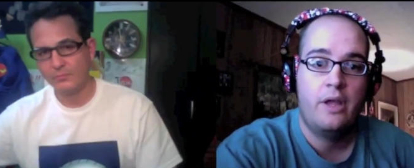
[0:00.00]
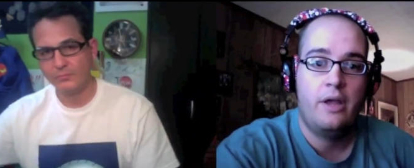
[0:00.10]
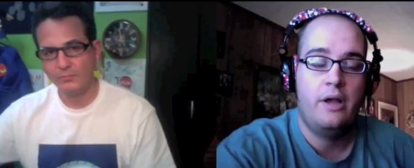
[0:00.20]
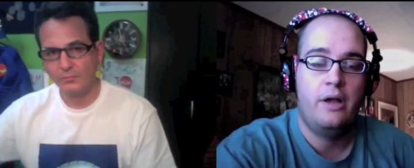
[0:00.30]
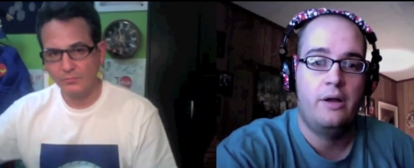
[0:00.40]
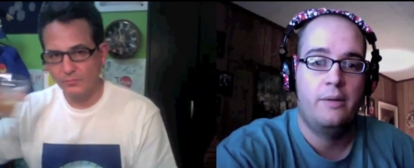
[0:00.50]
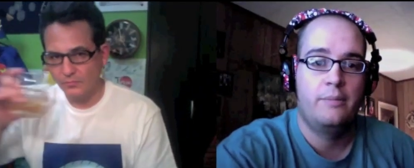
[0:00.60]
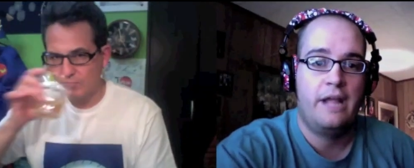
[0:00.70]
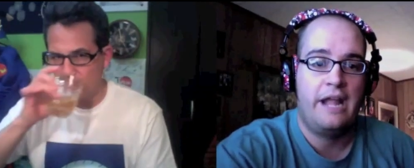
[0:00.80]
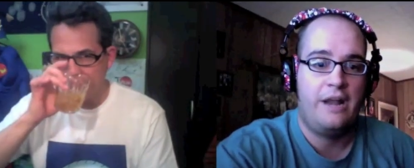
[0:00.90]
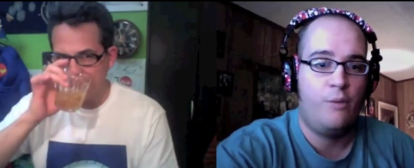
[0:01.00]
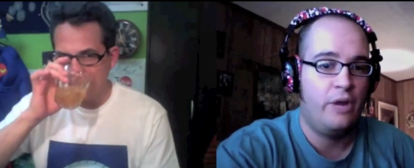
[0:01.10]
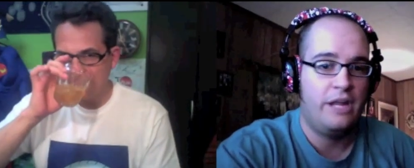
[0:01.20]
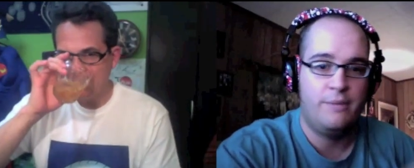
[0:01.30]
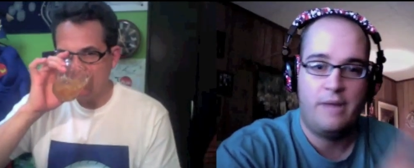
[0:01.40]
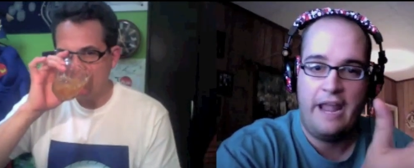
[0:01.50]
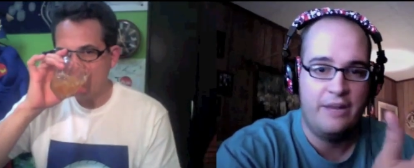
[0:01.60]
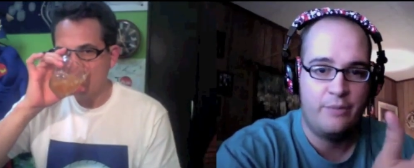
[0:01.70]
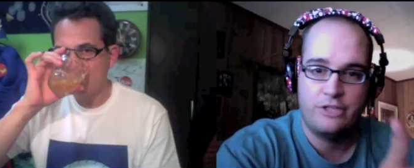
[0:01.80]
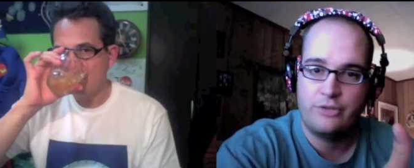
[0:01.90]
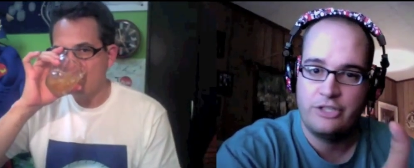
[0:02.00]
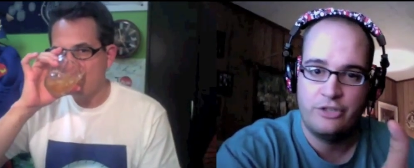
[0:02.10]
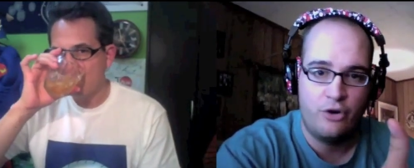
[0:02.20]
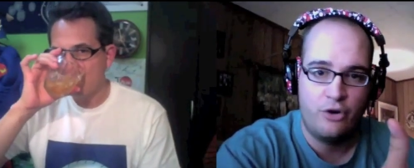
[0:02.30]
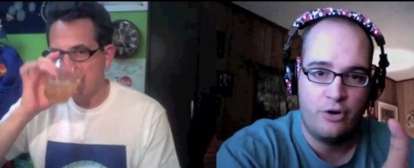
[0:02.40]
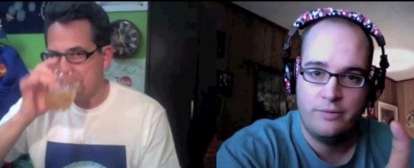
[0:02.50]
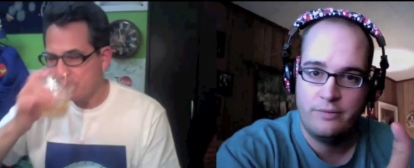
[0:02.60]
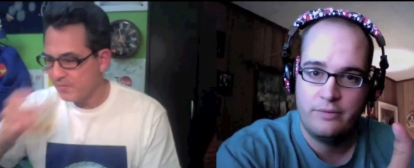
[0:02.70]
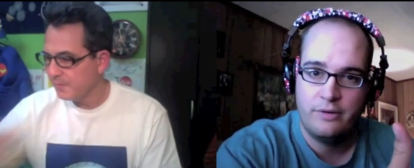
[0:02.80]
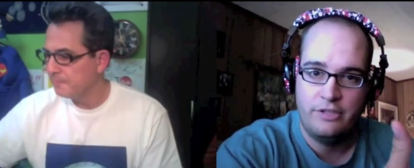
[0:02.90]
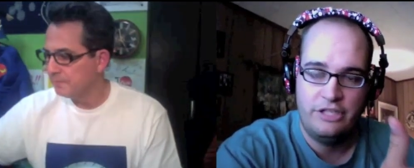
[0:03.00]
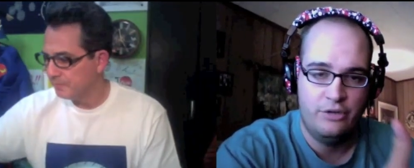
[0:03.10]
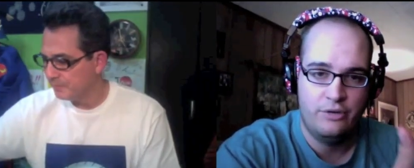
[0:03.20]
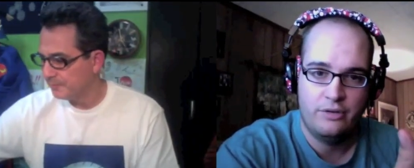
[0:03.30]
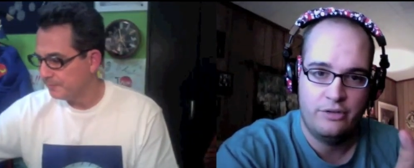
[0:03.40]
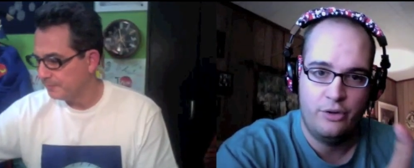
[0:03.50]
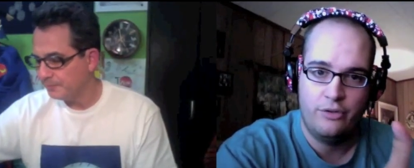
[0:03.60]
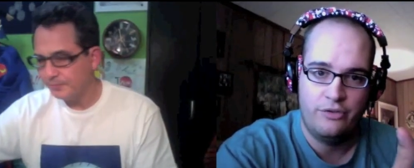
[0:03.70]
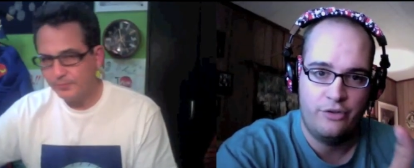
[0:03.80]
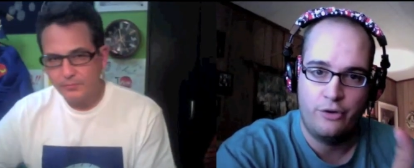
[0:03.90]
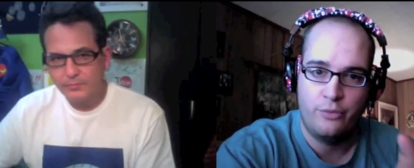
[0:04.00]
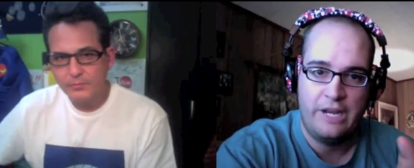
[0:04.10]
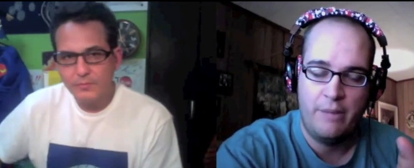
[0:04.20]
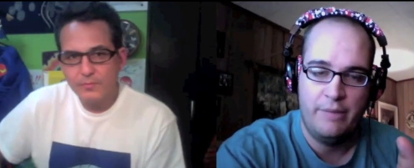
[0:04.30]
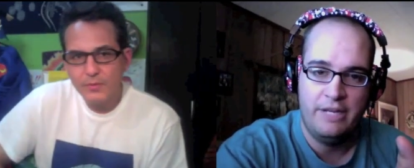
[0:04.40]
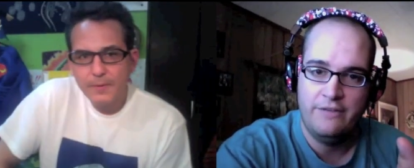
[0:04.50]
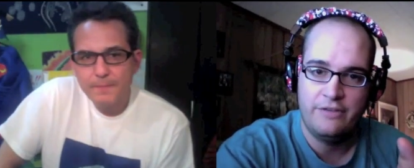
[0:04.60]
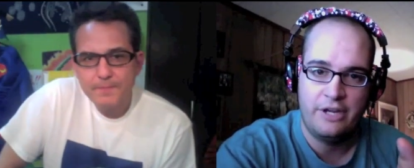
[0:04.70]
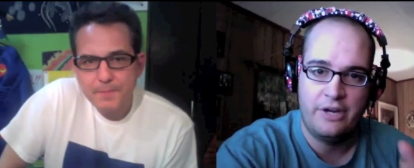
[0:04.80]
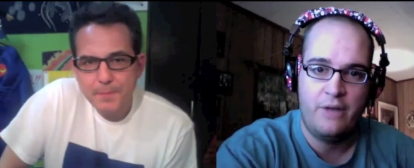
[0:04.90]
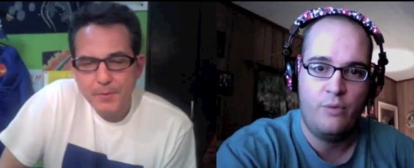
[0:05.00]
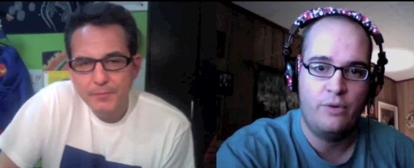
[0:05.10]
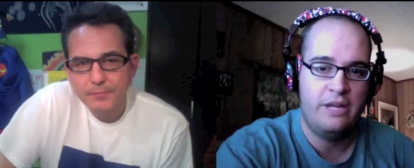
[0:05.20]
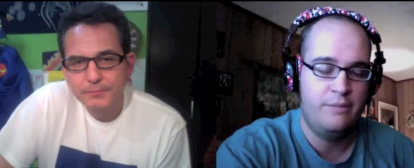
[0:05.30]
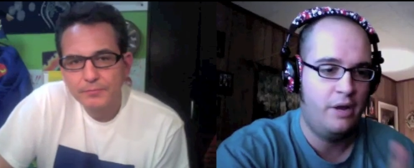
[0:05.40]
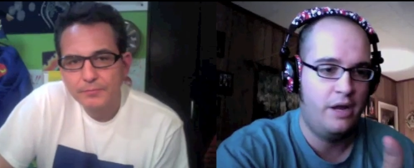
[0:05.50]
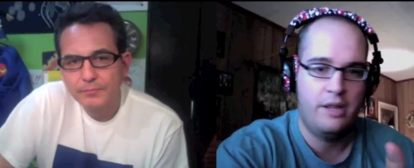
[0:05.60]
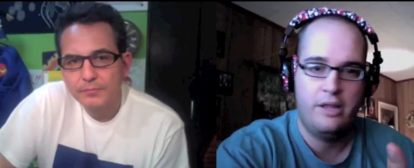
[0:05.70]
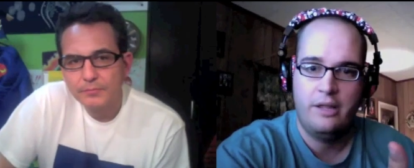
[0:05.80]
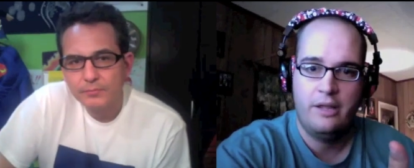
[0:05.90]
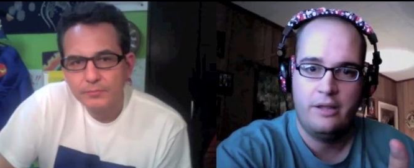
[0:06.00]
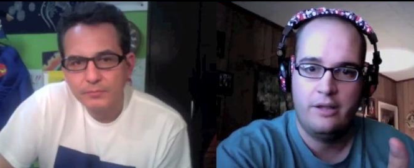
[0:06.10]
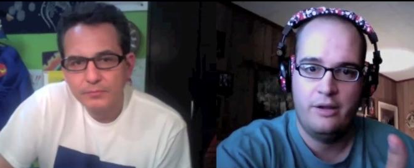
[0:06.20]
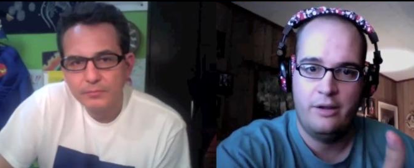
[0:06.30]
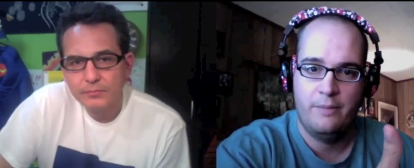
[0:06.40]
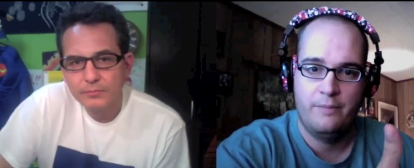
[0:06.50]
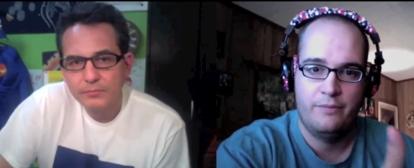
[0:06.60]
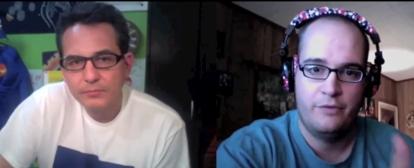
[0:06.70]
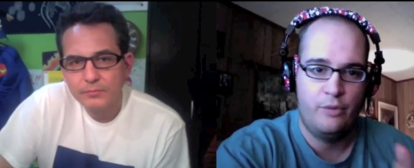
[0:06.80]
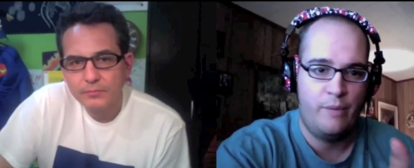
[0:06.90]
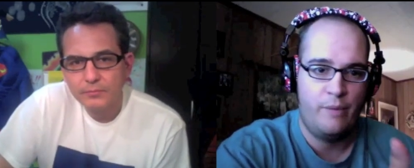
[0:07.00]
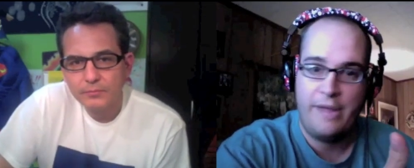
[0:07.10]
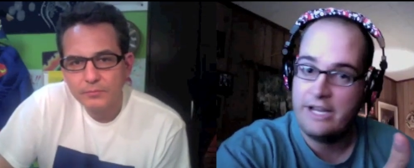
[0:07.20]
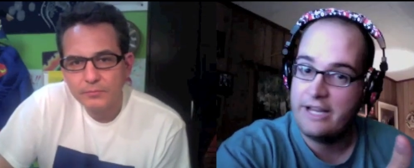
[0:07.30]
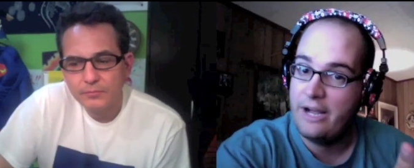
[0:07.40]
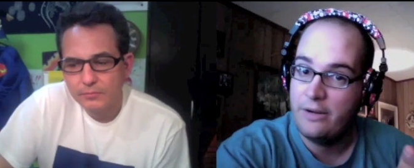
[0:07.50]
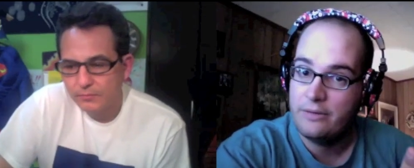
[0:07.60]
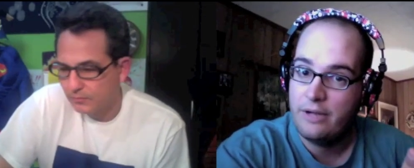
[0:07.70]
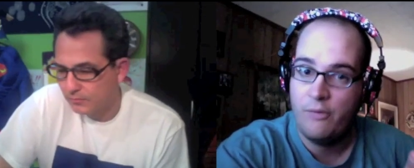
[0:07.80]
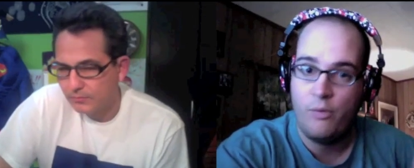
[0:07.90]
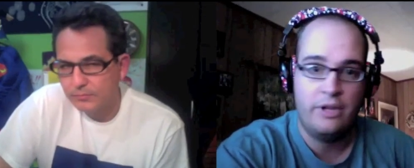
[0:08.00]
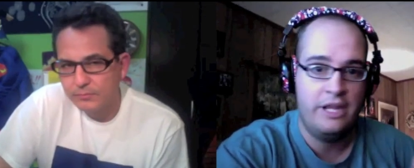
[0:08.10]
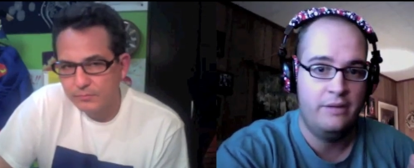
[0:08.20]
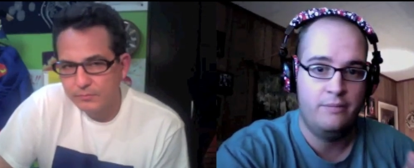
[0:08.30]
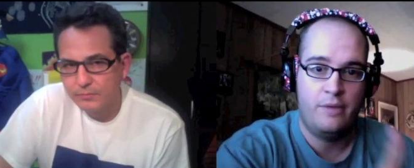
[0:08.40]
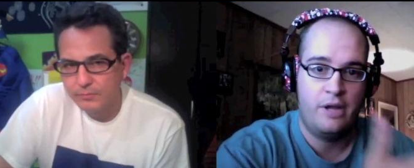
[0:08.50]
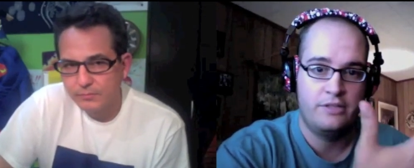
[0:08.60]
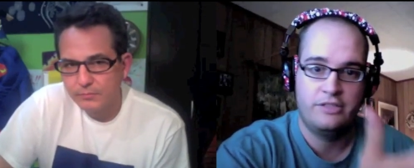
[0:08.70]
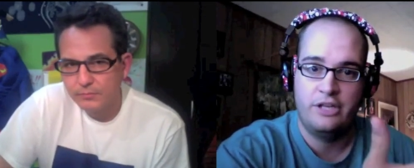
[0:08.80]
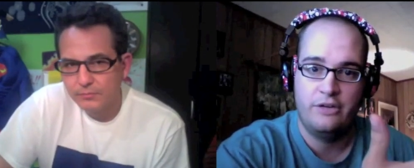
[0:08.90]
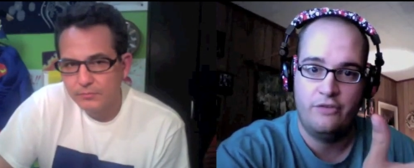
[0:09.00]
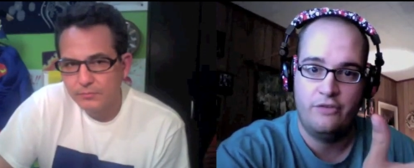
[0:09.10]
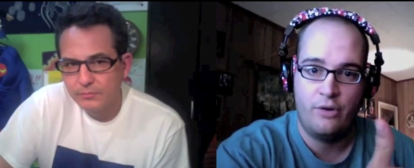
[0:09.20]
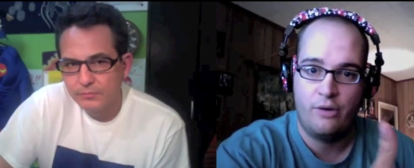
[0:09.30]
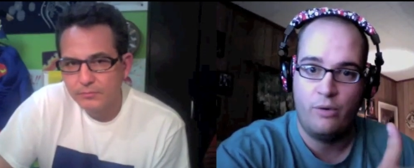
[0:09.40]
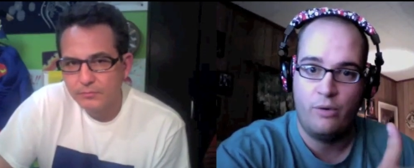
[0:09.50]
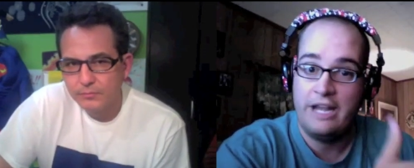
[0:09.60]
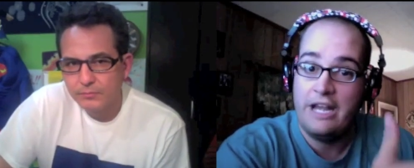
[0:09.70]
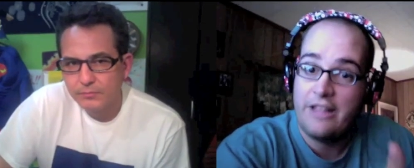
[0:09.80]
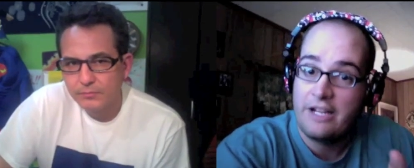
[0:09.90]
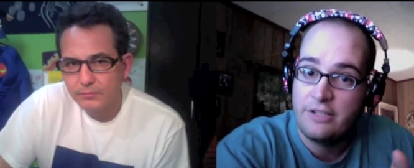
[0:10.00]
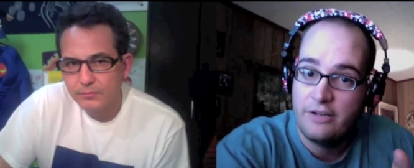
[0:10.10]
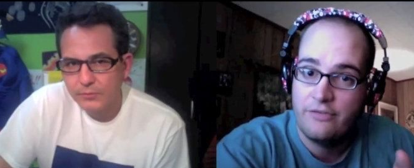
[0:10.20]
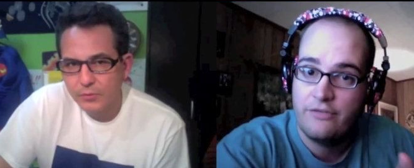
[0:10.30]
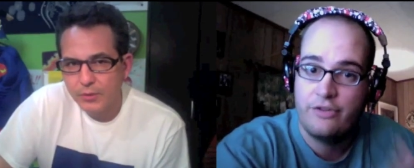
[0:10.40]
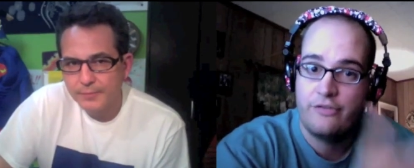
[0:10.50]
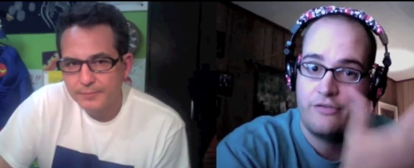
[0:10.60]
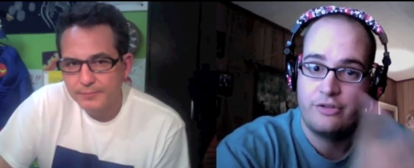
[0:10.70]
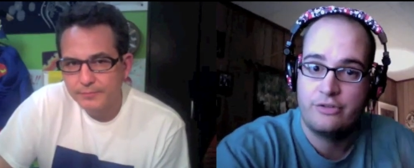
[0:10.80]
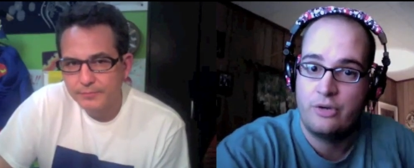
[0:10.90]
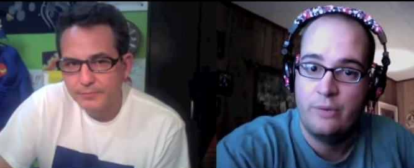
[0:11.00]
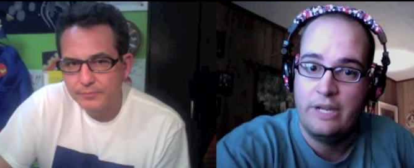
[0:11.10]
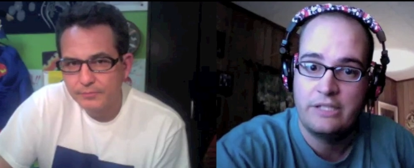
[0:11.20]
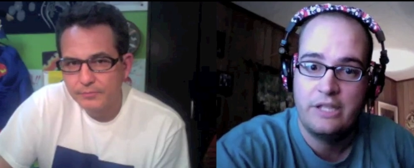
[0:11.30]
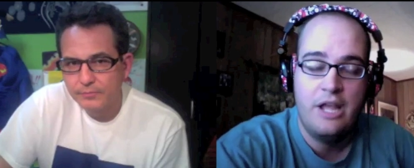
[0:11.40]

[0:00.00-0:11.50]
Speaker 1: Um, and I won't get my alien registration card until, you know, the third week I'll be living there. I won't get my, um, you know, my bank account. I won't get my cell phone. I won't get any of that stuff for the first three weeks.